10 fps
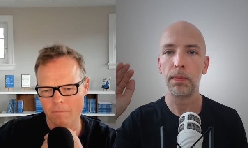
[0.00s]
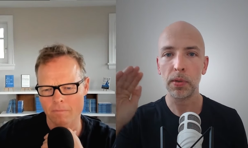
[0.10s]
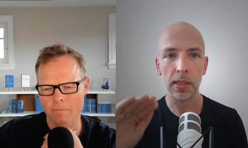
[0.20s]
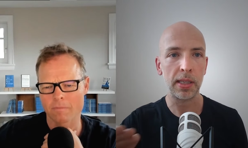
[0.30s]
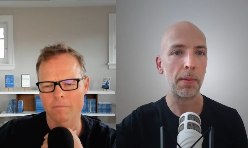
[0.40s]

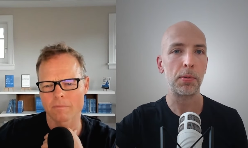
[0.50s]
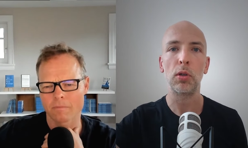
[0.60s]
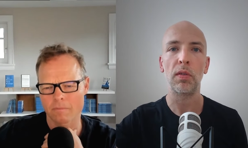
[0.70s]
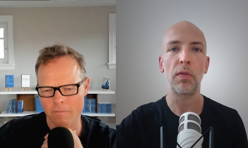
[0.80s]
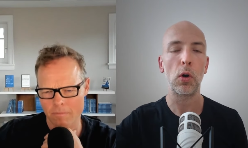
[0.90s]
Speaker 1: steps
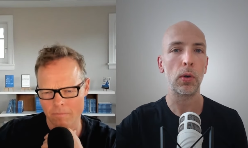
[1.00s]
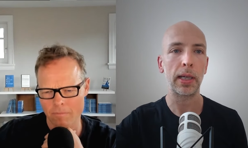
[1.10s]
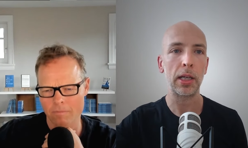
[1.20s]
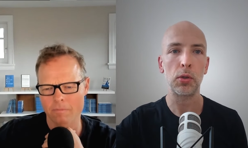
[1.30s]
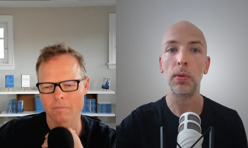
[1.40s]
you can follow
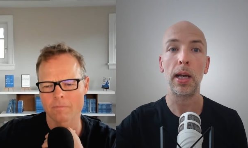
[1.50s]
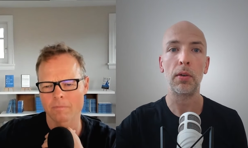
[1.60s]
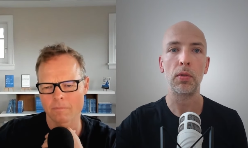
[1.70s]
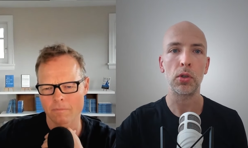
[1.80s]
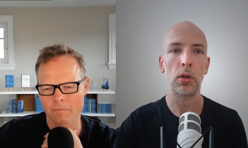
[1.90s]
to get to an
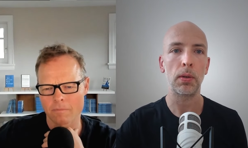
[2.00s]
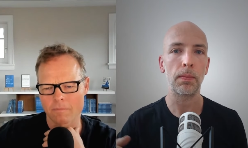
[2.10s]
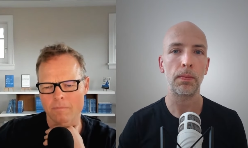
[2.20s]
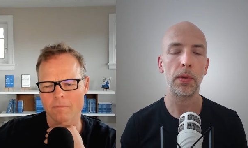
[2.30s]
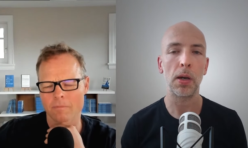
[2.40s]
end result,
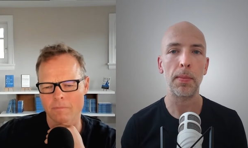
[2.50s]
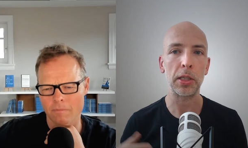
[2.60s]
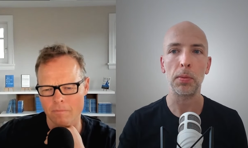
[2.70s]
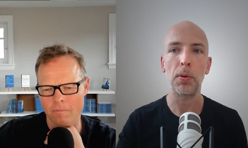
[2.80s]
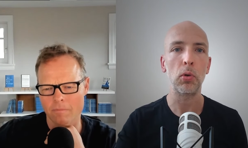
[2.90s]

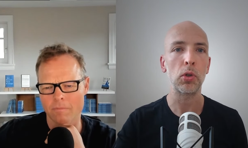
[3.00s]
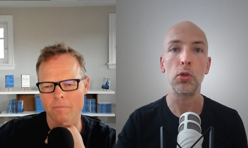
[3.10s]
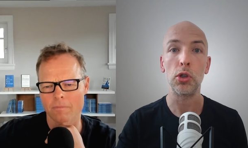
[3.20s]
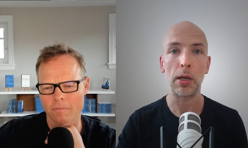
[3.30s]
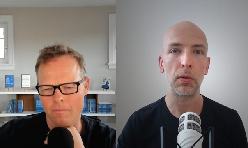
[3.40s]
as opposed
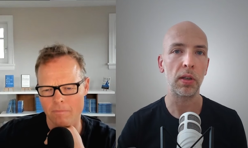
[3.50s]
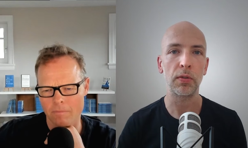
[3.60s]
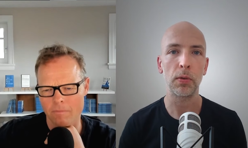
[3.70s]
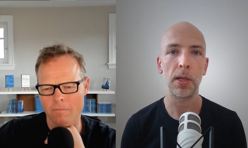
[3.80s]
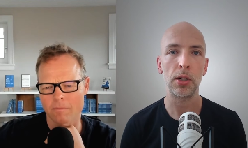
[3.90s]
to general
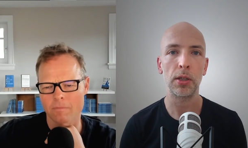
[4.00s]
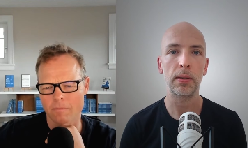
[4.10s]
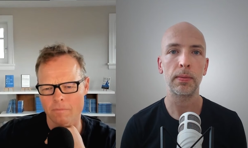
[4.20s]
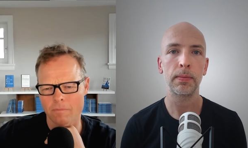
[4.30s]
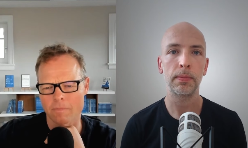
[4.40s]

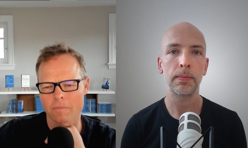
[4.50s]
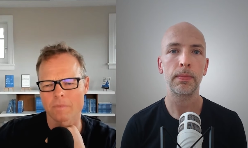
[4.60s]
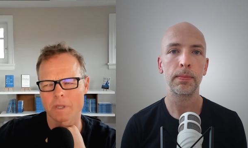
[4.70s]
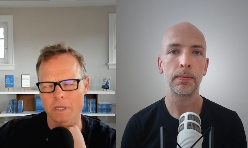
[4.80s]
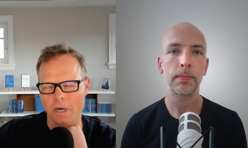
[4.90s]
information.
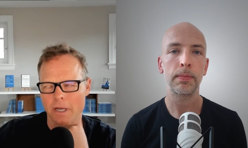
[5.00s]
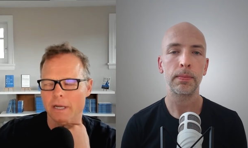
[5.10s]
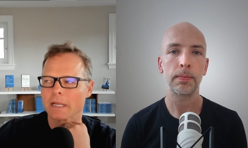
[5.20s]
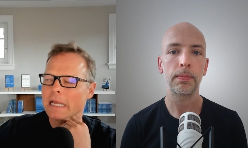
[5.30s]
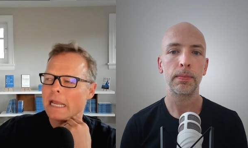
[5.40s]

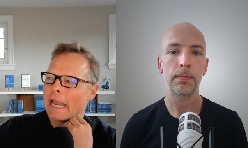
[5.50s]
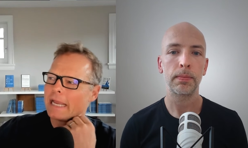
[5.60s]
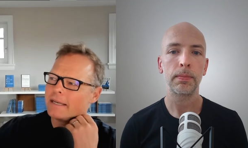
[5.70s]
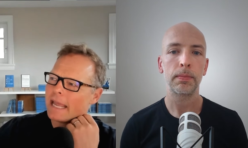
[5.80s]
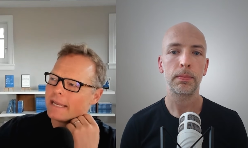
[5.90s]
Speaker 2: Got
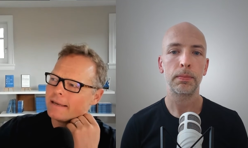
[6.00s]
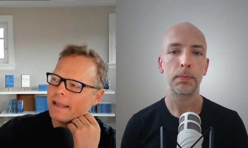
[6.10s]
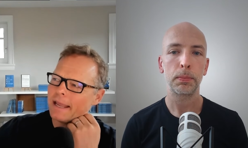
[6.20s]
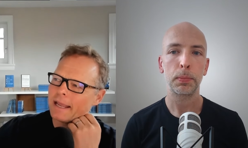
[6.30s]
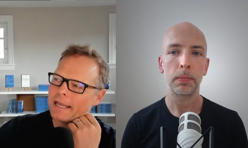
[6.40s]
it.
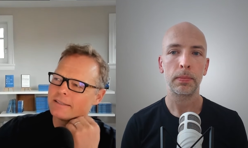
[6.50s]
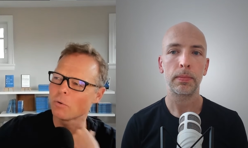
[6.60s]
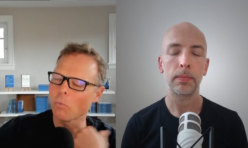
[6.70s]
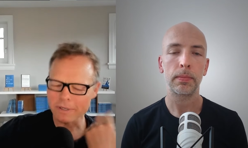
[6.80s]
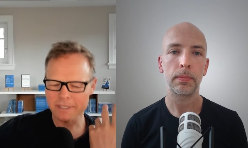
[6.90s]
And
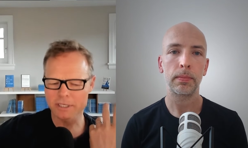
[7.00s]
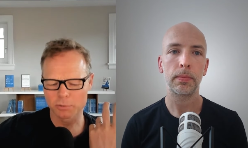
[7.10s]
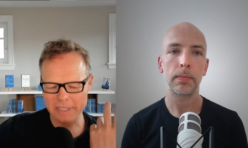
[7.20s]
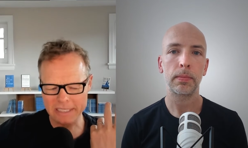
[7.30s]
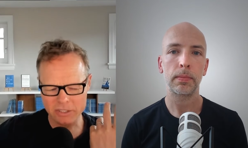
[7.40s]
to what
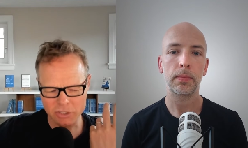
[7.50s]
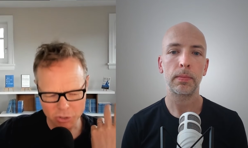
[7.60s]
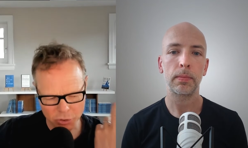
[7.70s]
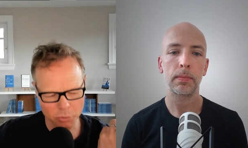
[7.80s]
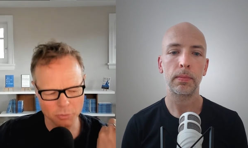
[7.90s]
degree did
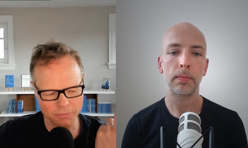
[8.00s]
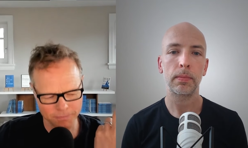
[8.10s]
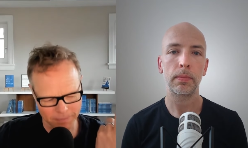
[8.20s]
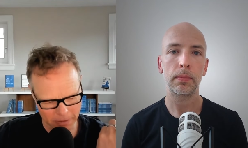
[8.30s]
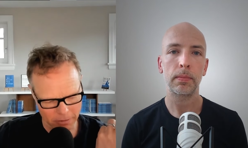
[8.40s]
you
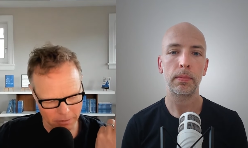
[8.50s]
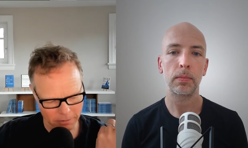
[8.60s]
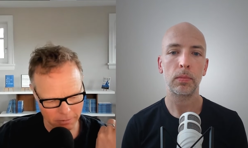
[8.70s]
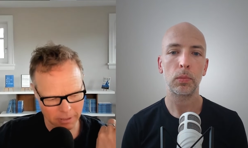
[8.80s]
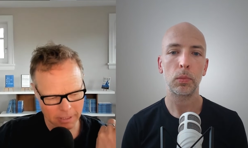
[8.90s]

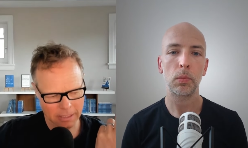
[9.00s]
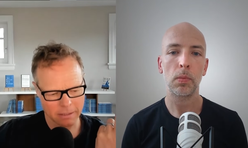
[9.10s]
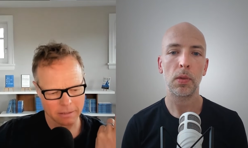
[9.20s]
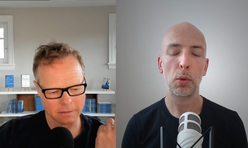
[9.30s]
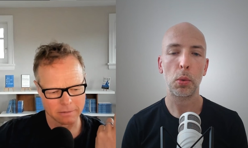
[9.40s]
feel
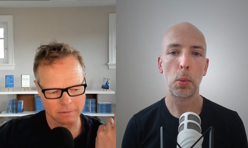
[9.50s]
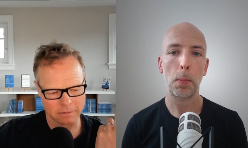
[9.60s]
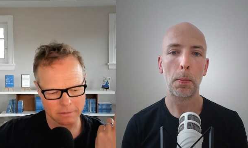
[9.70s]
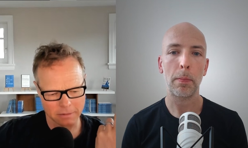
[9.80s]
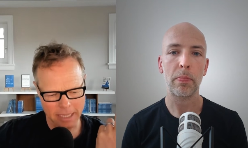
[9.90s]

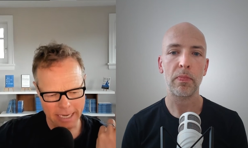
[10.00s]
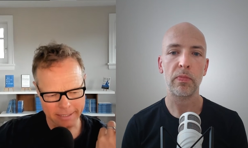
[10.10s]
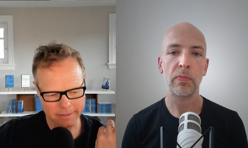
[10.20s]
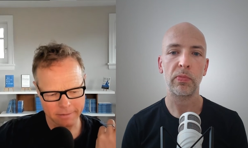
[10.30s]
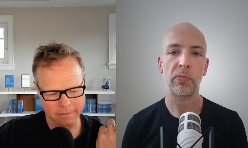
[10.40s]

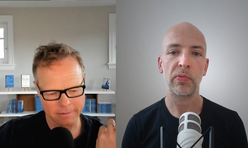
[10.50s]
like